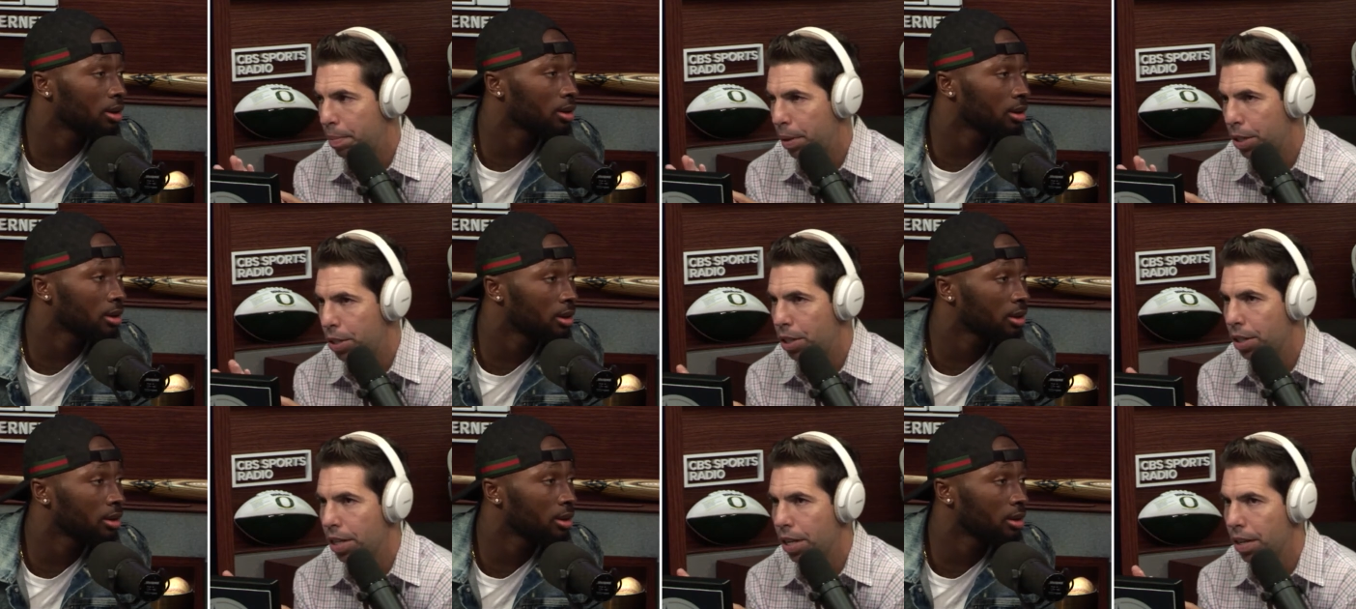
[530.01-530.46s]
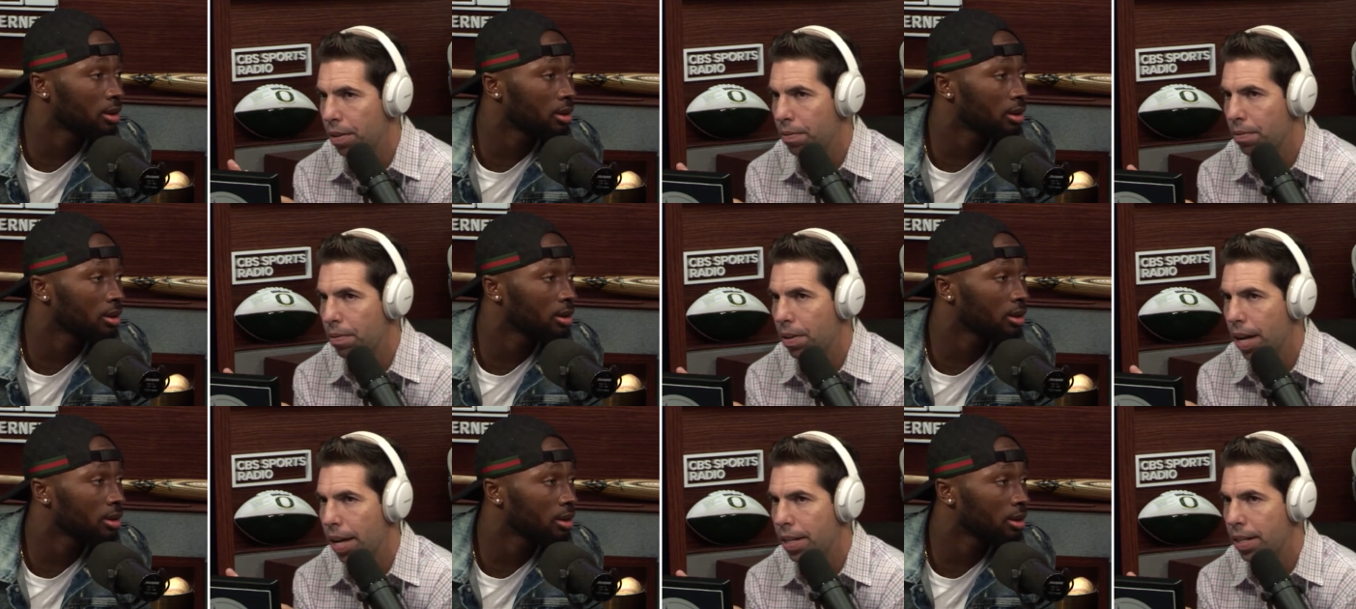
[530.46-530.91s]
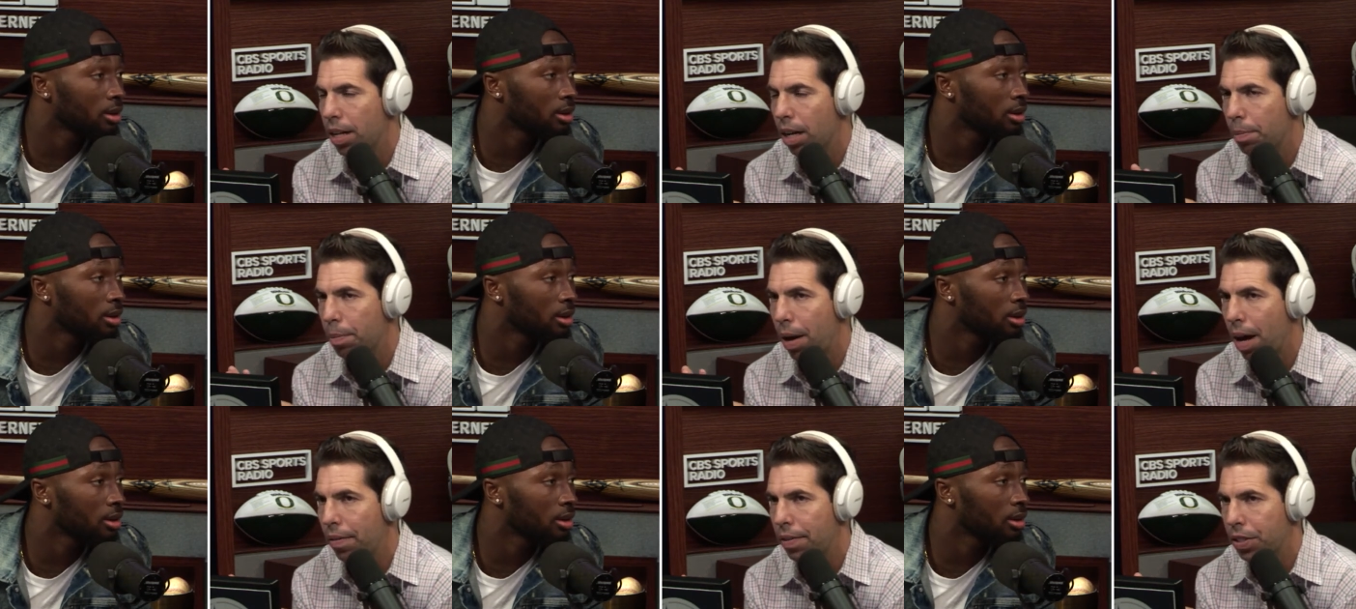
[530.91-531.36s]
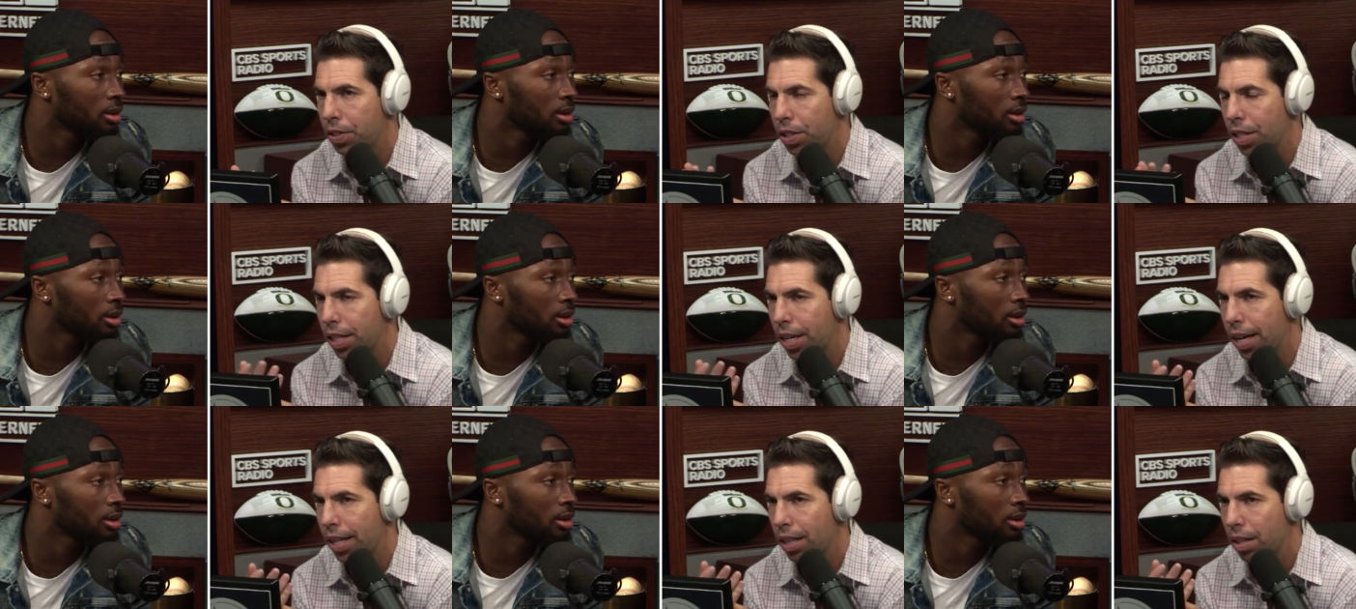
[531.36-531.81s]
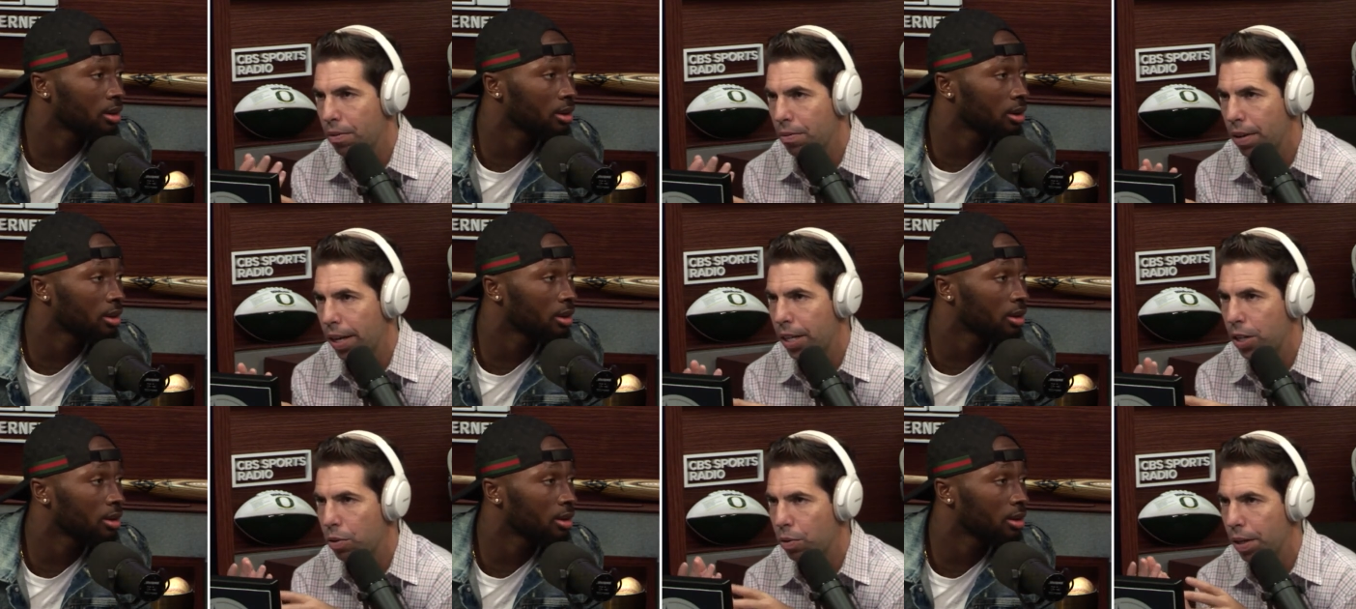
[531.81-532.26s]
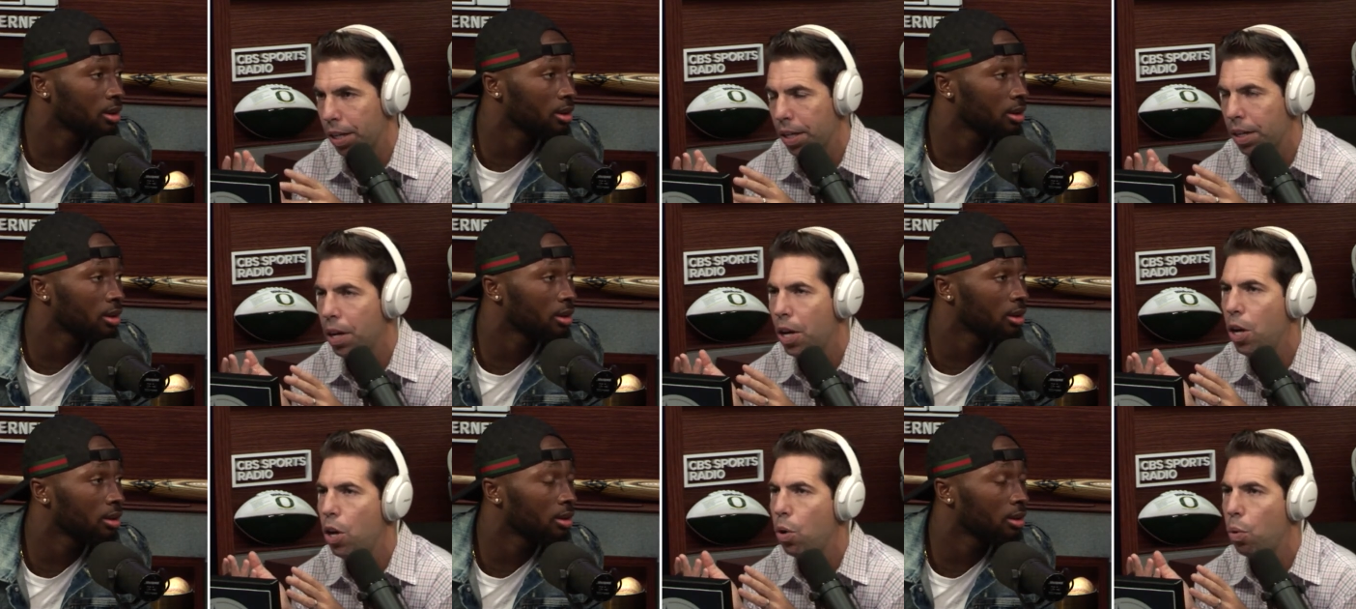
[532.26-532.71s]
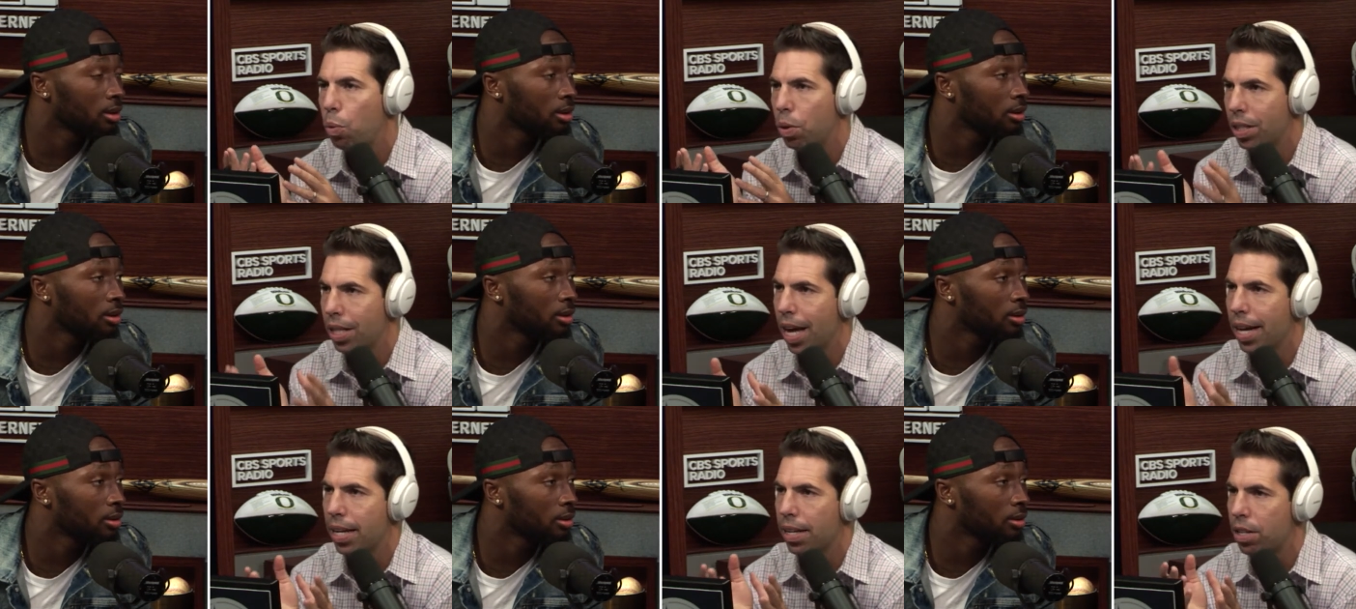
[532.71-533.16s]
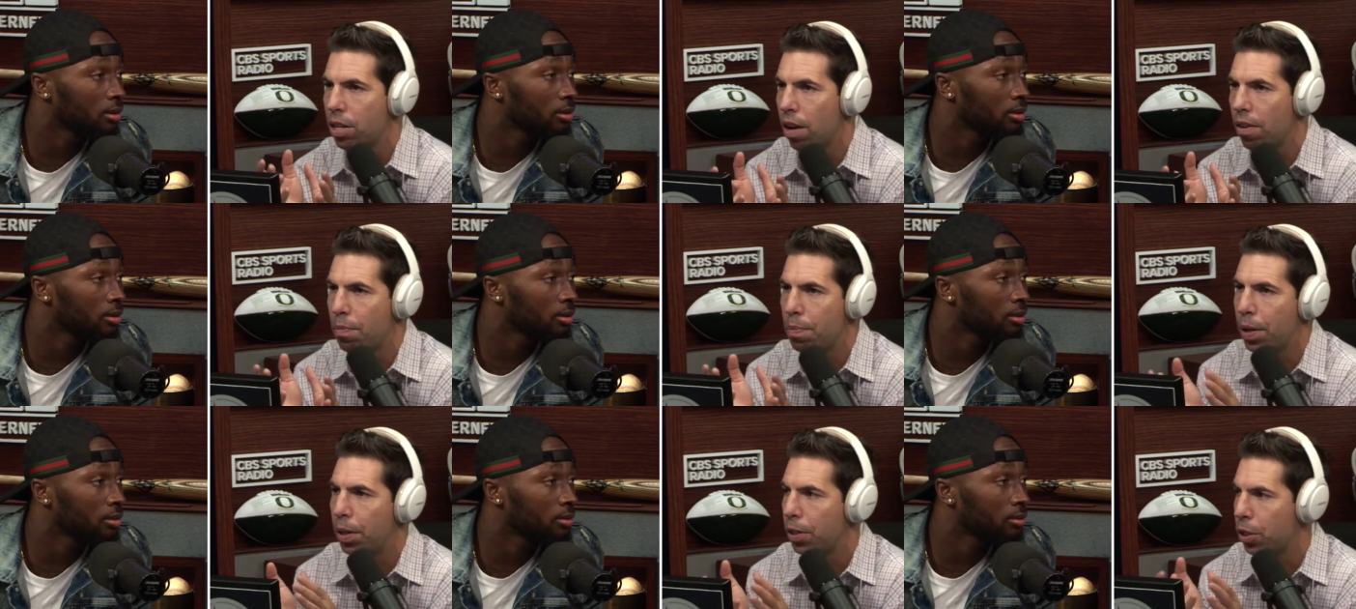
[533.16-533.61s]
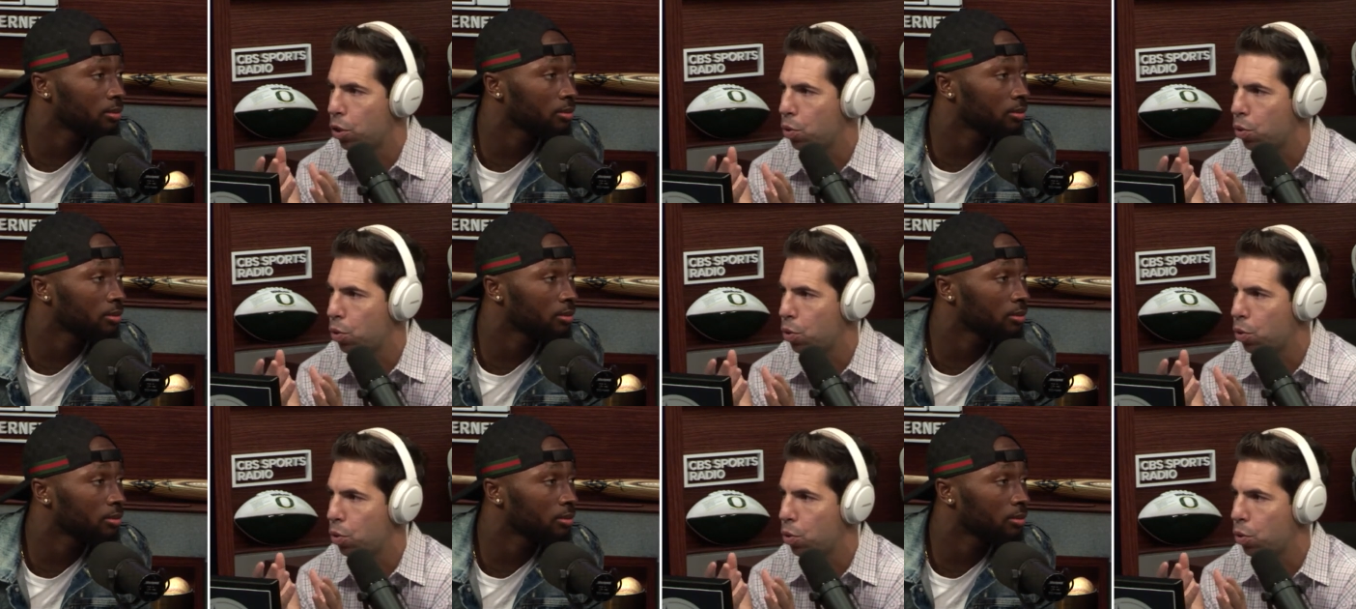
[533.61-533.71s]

Speaker 1: But you didn't end up obviously getting the victory. Was that a tough pill to